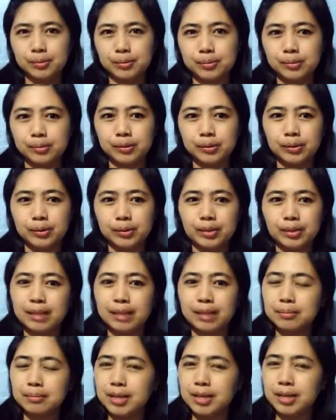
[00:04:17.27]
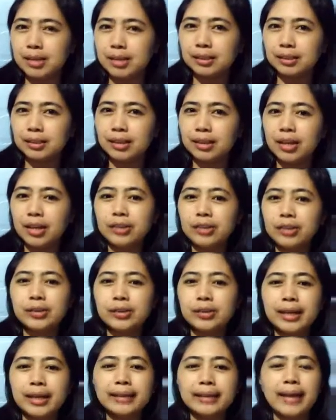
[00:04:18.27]
So that means you
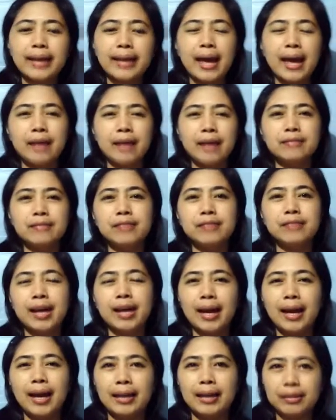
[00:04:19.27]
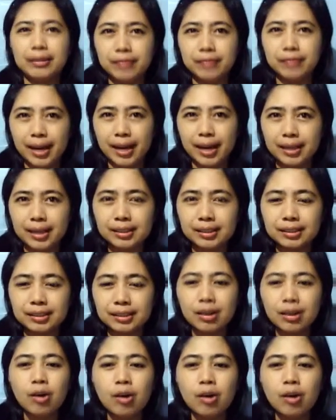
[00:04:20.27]
can't have an advice